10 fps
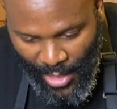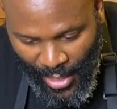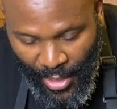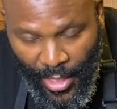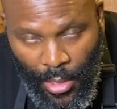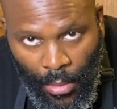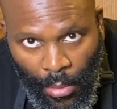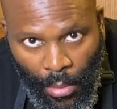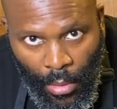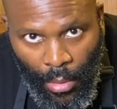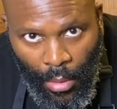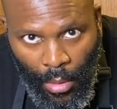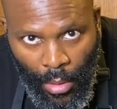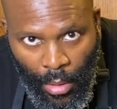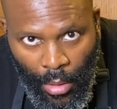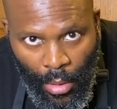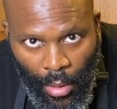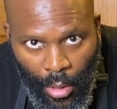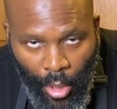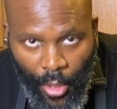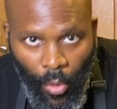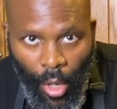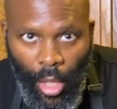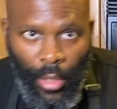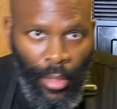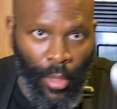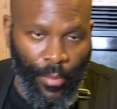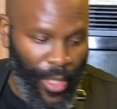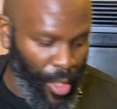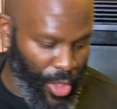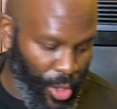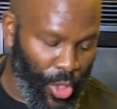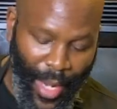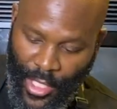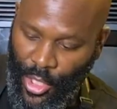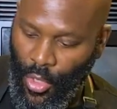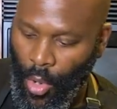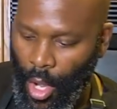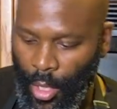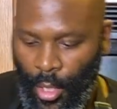like this on your wok because you're scratching your wok.